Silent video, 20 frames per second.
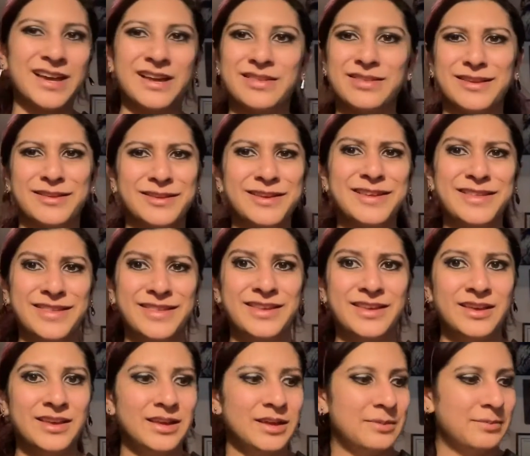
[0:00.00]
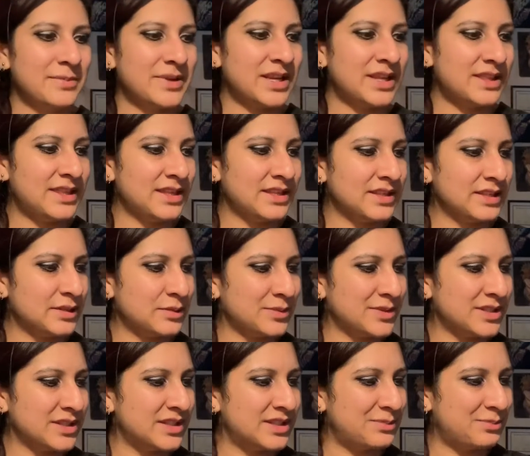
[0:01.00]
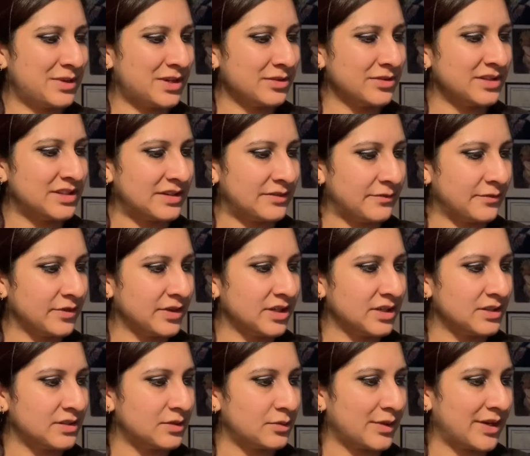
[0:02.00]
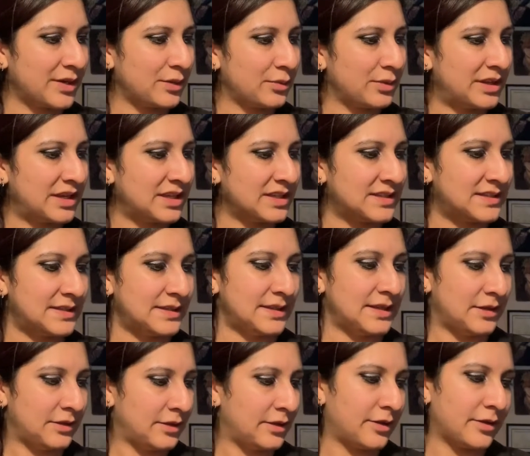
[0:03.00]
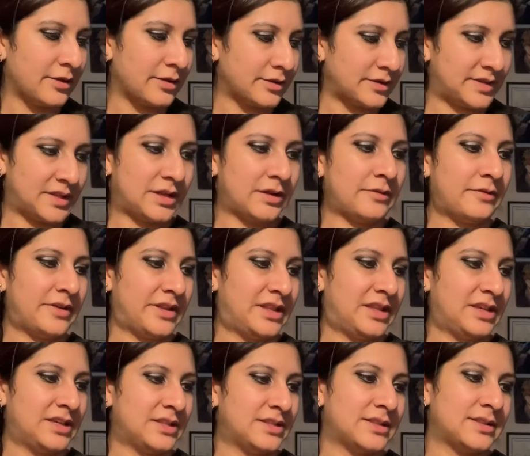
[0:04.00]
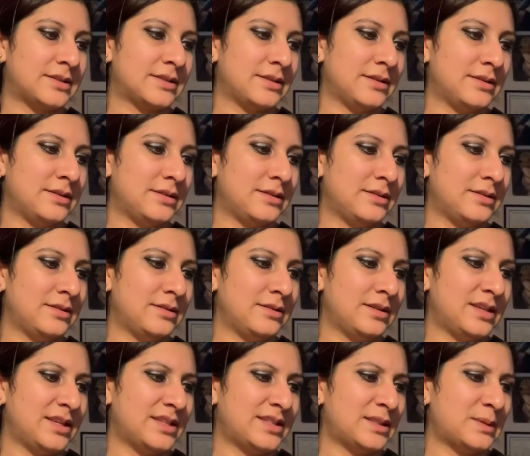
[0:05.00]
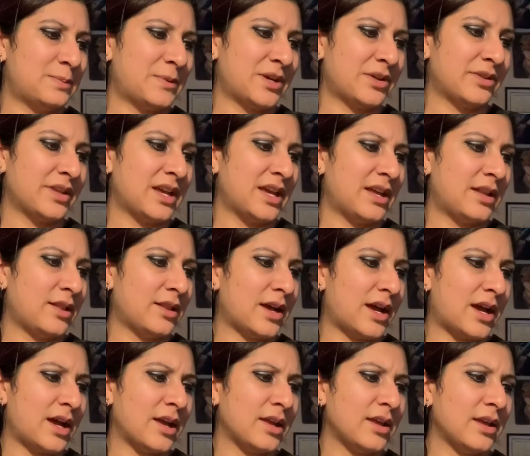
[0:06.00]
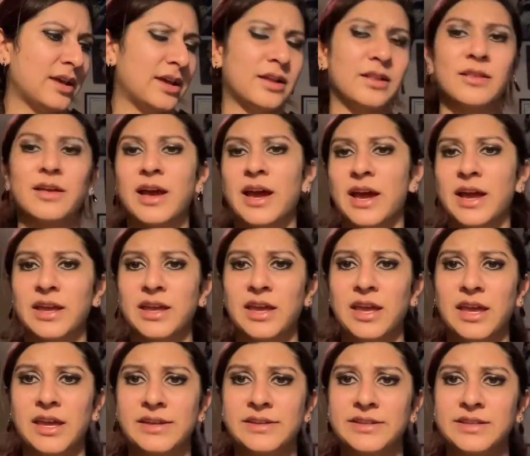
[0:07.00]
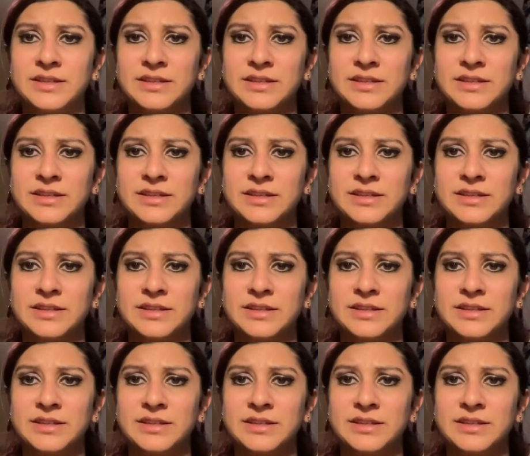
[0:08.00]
Lilith, but I think this one's spelled different, so I don't think it's Lilith herself. I think it's spelled Lilith.